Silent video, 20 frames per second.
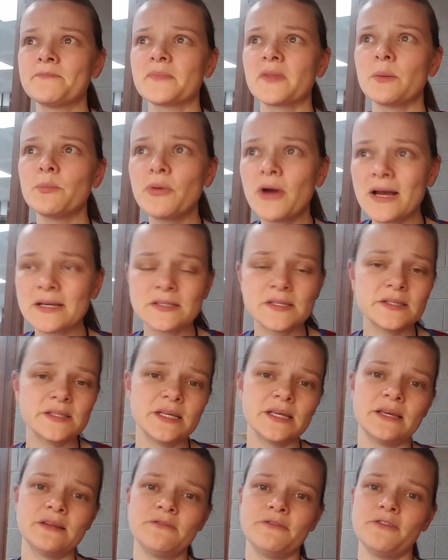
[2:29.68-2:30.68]

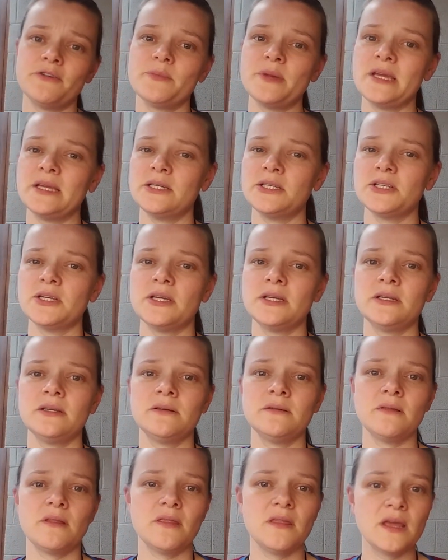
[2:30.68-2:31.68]
Processing
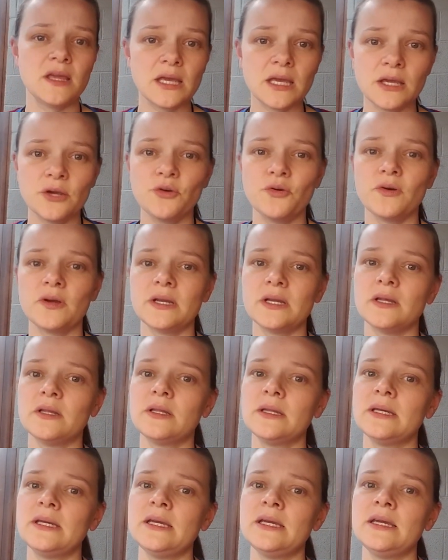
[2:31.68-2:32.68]
information, thinking
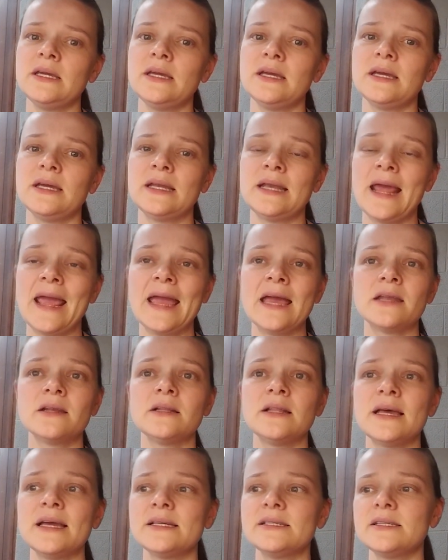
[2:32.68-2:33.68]
critically, and
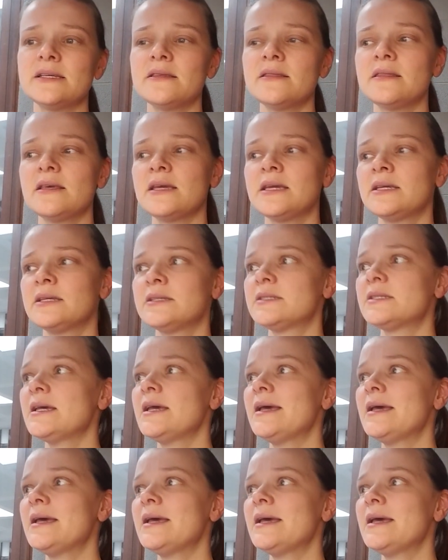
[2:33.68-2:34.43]
analyzing things.